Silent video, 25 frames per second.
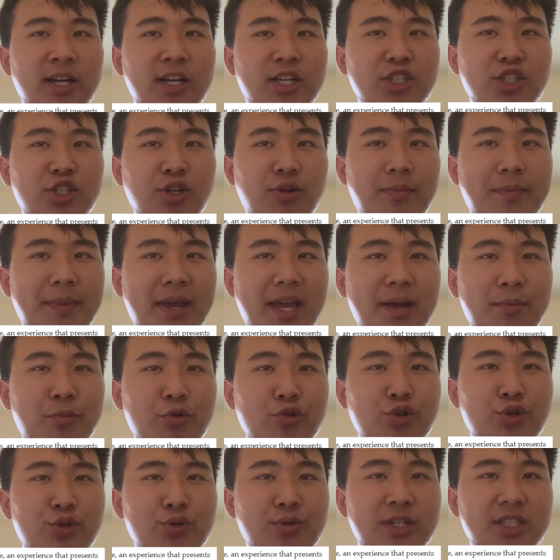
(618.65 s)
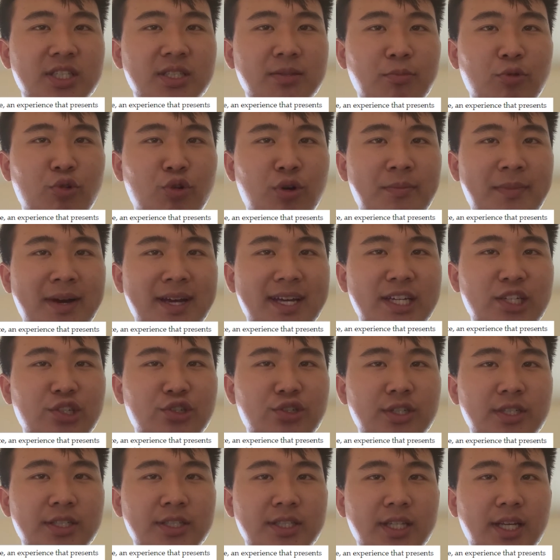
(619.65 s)
so I'm able to explore my
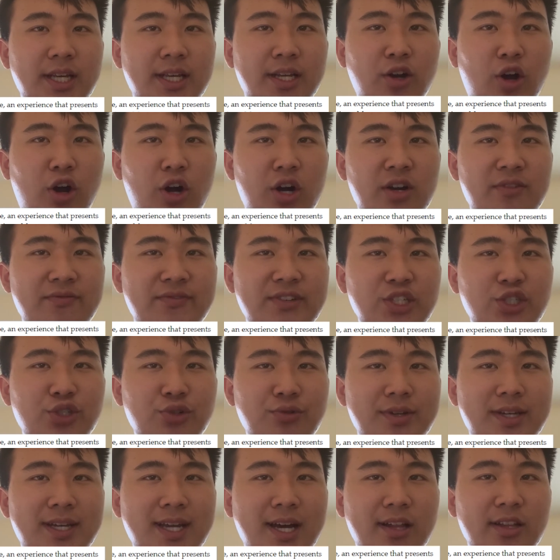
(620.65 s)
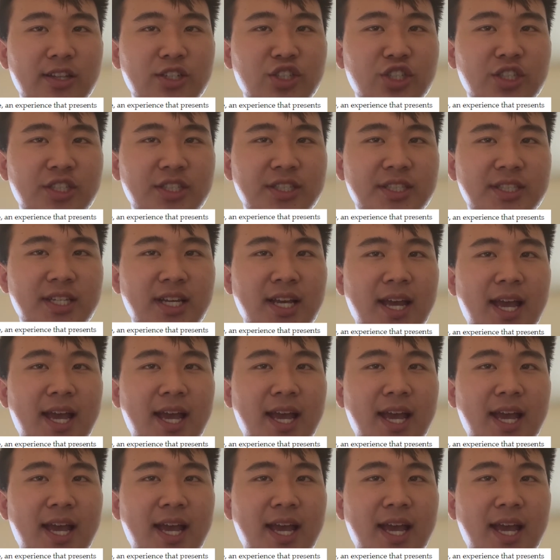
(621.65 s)
interest in artificial intelligence